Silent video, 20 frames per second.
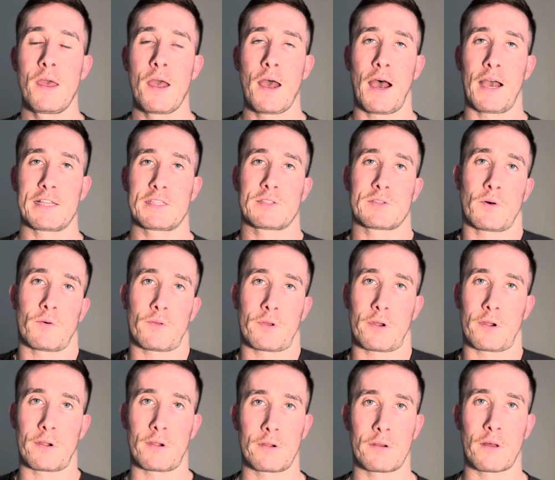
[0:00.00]
I told
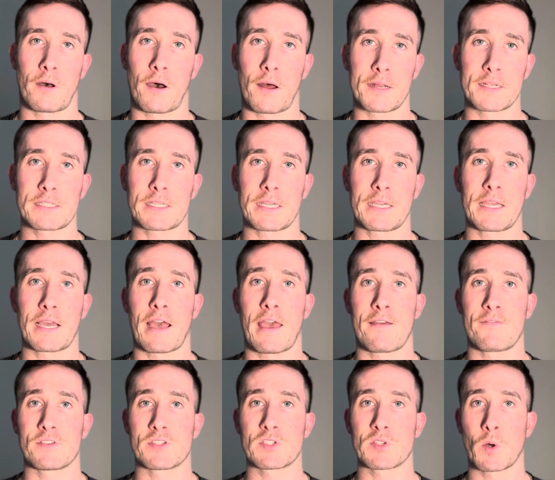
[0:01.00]
her, honestly, I
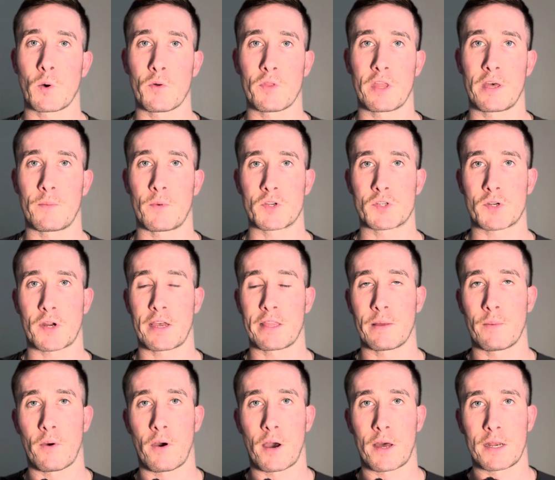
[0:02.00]
haven't sold them or tried
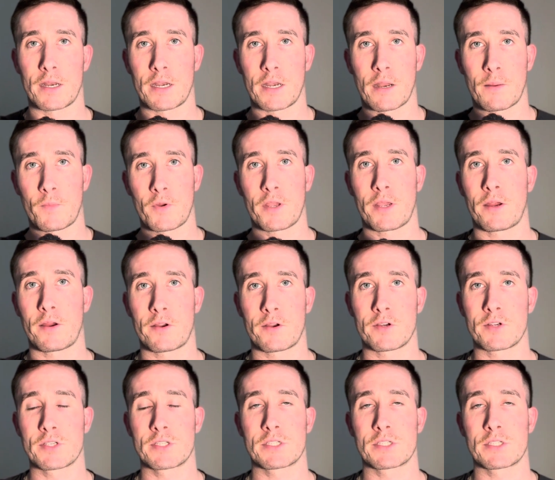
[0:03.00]
them on in a number of years,